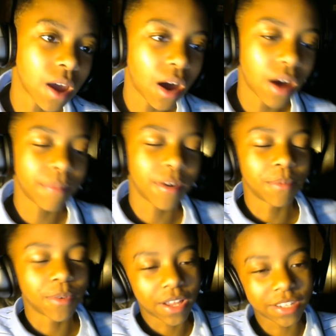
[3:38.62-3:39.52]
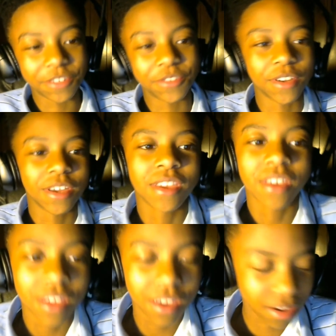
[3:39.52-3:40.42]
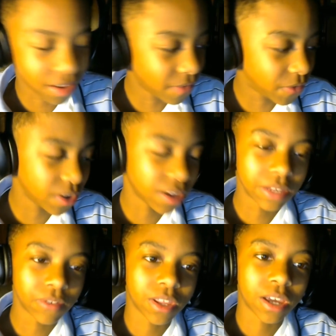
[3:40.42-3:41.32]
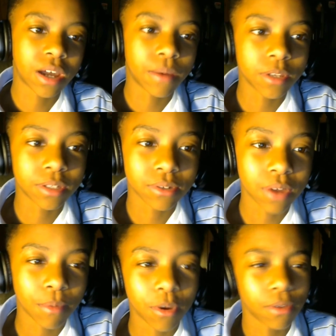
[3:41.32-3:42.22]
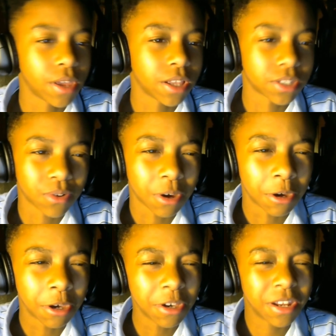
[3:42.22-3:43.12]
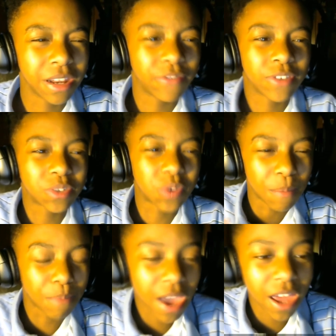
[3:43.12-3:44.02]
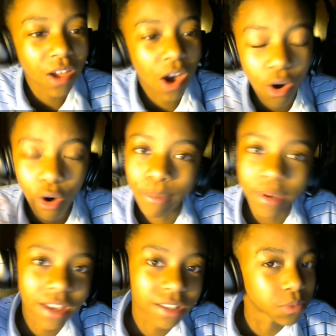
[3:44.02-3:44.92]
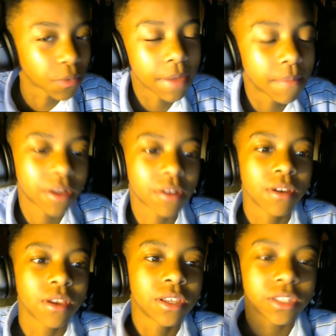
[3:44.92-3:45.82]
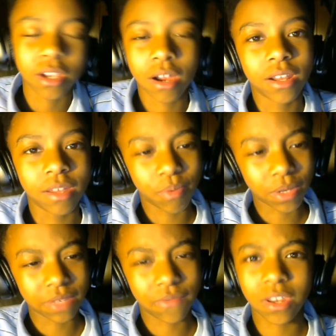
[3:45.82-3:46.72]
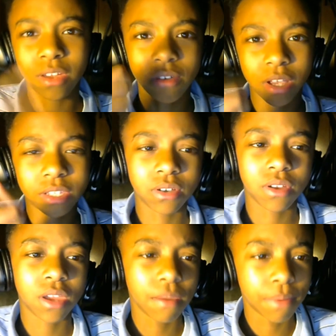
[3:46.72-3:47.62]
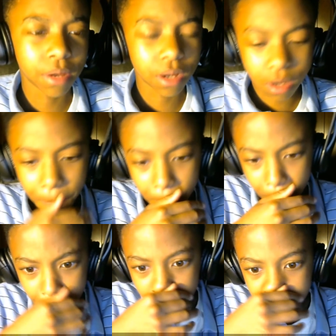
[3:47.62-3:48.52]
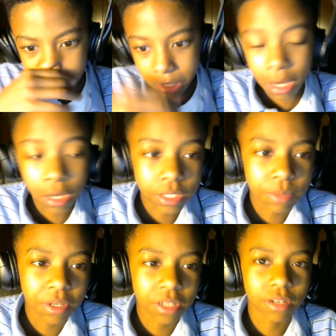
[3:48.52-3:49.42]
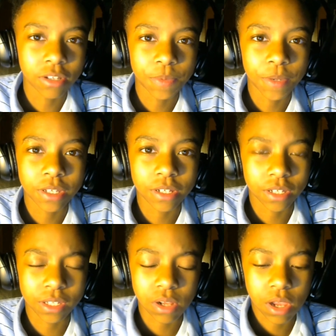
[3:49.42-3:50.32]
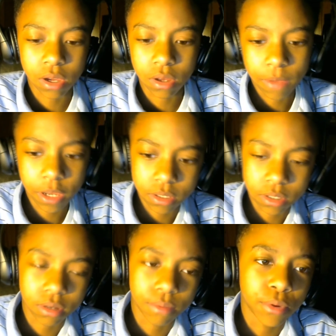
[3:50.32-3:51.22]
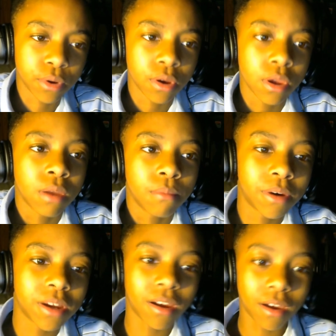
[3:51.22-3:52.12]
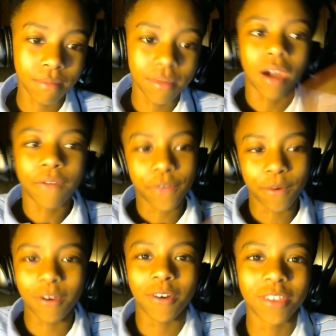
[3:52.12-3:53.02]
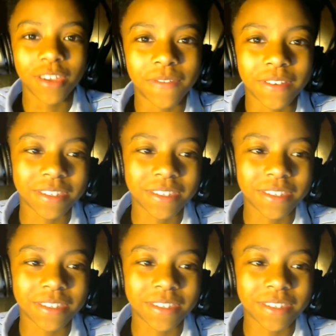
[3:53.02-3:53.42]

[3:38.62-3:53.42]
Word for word: I hope you guys enjoyed. Uh, if you did, leave a like, comment, subscribe. Hope your day is going good. And if it's doing bad, I hope it gets way better. Sorry I didn't post a video yesterday, but um, uh, it's because I was busy yesterday. I couldn't make it to the computer. But um, now for real, leave us.